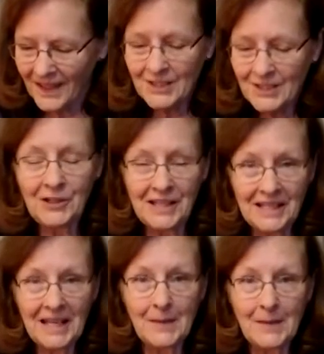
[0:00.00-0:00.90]
So you need
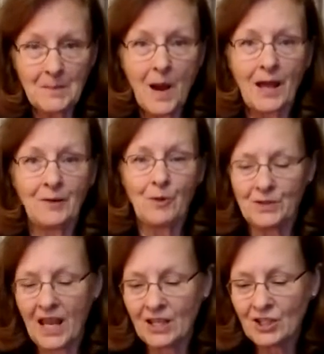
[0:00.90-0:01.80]
to keep in mind
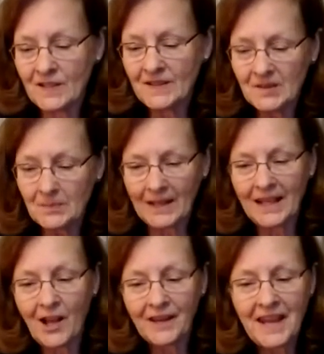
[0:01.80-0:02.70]
rotation,
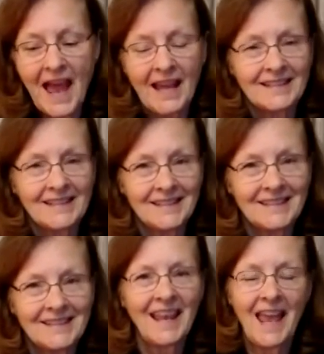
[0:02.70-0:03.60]
spinning on the axis,